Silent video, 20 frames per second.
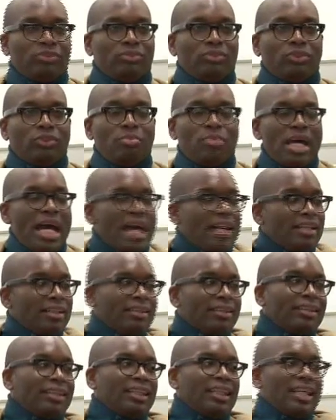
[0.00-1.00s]

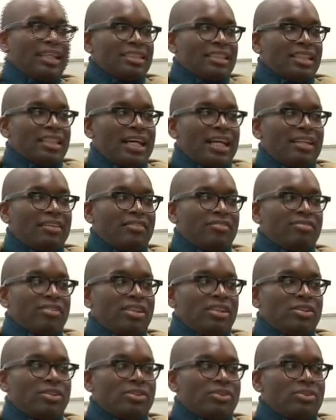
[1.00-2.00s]
dramatically as a lot of
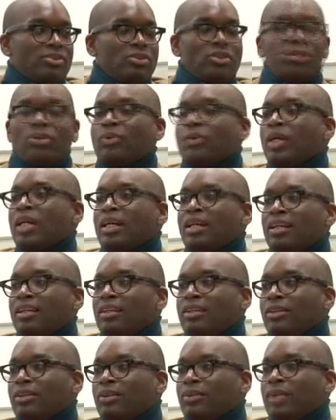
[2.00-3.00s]
funders. So,
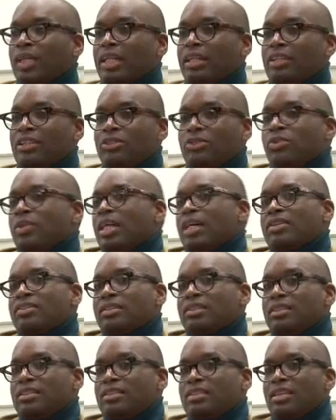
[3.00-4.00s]
you know, like in
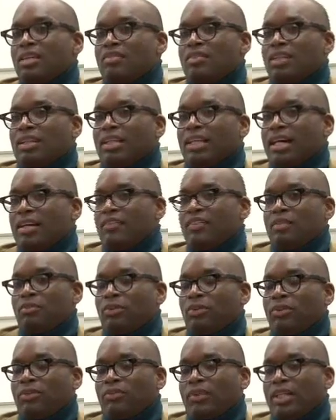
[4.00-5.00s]
2007, a lot of
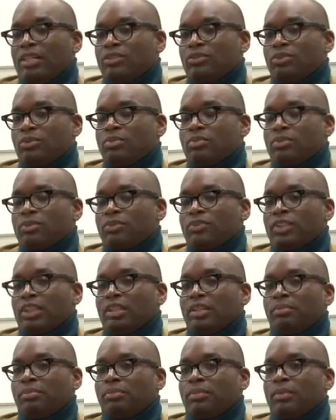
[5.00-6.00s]
immigrant rights groups were
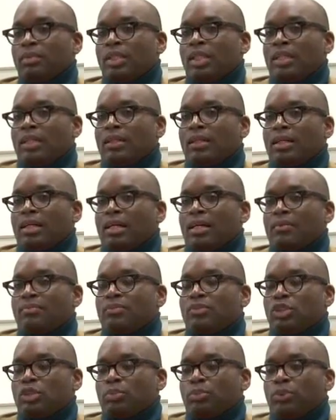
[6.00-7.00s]
really
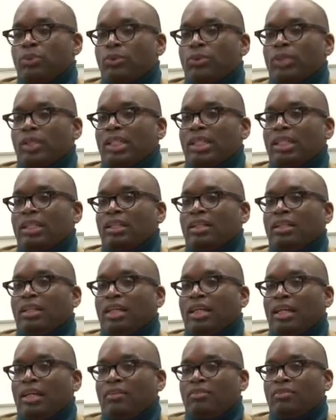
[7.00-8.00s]

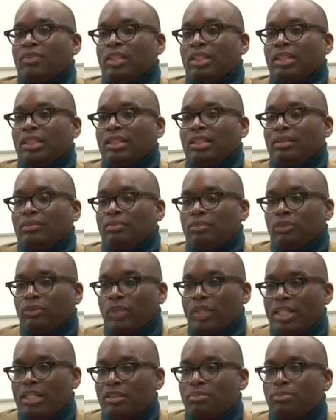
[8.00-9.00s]
supporting and really
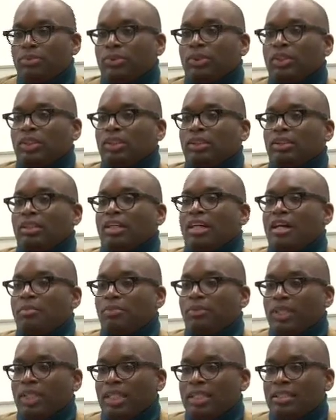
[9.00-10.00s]
trying to push
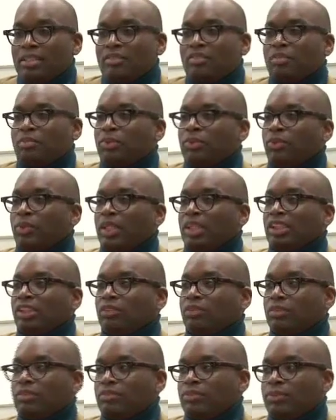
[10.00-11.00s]
comprehensive
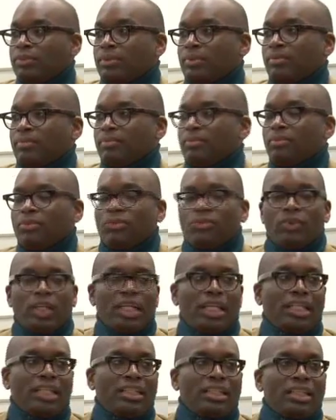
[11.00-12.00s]
immigration reform,
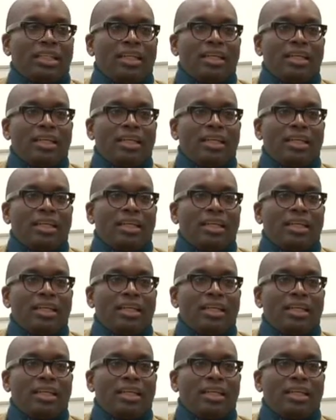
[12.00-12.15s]
right?